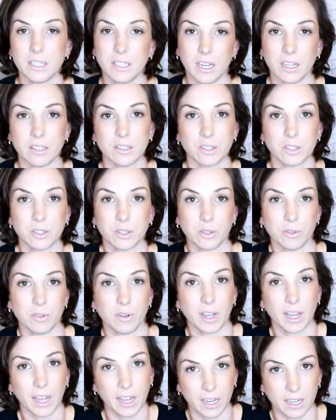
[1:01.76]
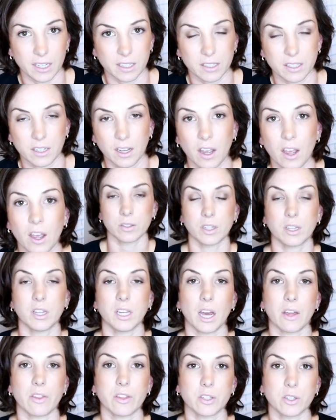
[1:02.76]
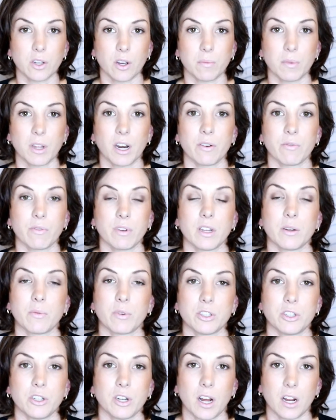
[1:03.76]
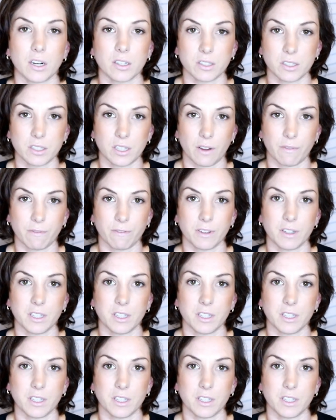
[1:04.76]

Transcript: tends to eat. So the other term that I really want you to understand for